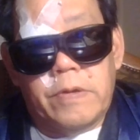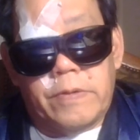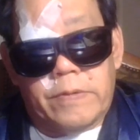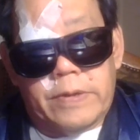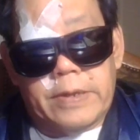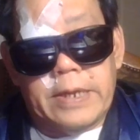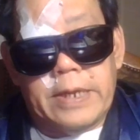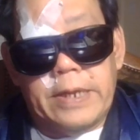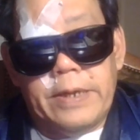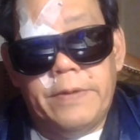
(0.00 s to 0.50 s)

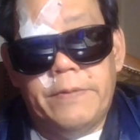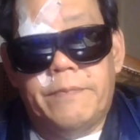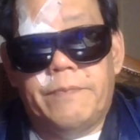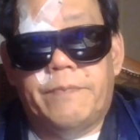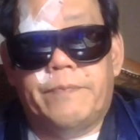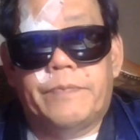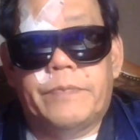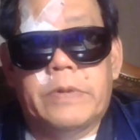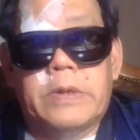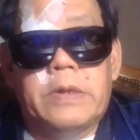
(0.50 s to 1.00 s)
Okay?
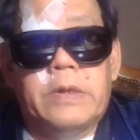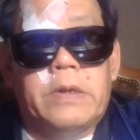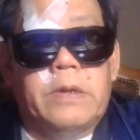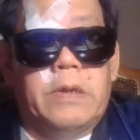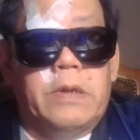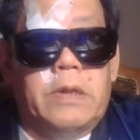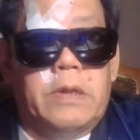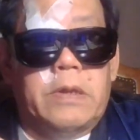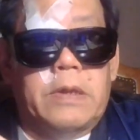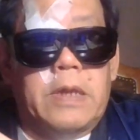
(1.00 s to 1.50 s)

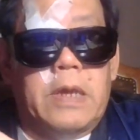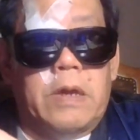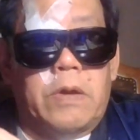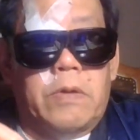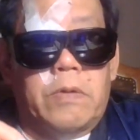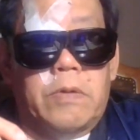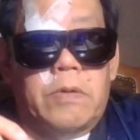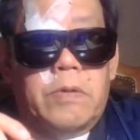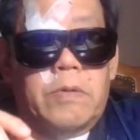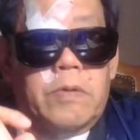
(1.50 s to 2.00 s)

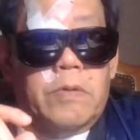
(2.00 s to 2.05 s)
Now,